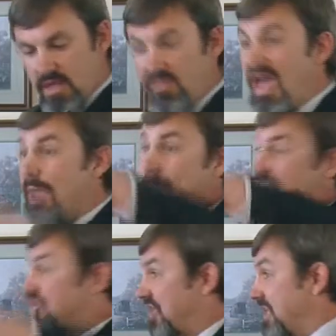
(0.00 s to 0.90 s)
They
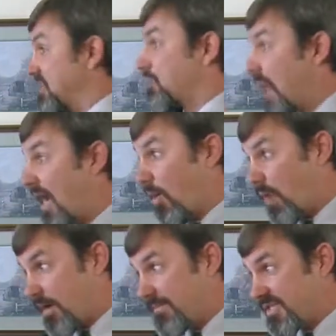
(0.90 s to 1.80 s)
miss Jesus. We don't
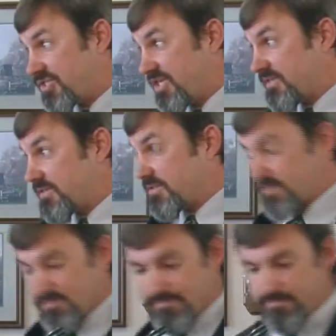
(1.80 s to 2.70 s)
want to miss Jesus.
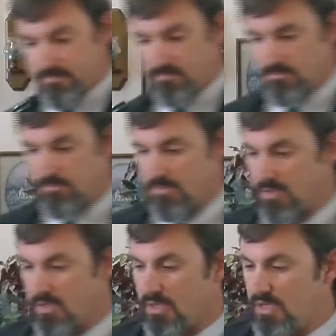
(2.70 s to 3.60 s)
Amen.
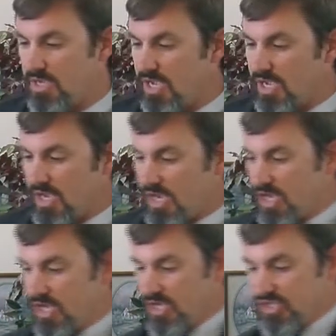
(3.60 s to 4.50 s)

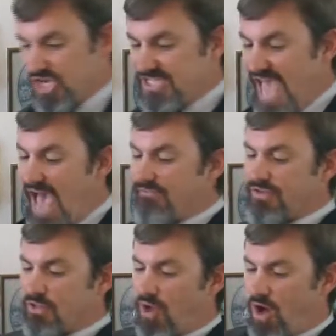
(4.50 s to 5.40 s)
Just having
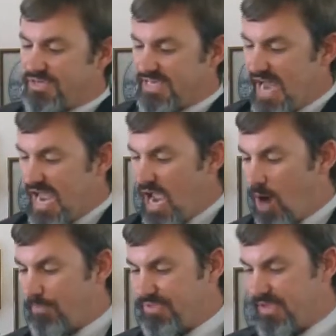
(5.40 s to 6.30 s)
the law did not
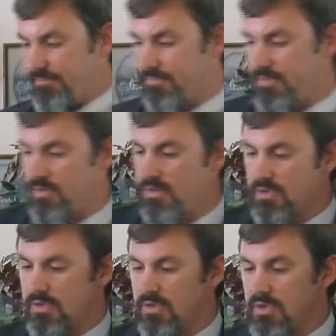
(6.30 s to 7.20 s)
help them
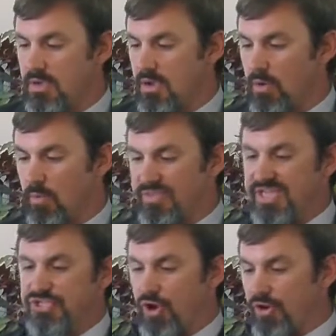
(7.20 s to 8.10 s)
with
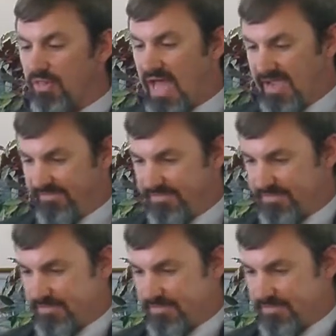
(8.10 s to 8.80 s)
eternal life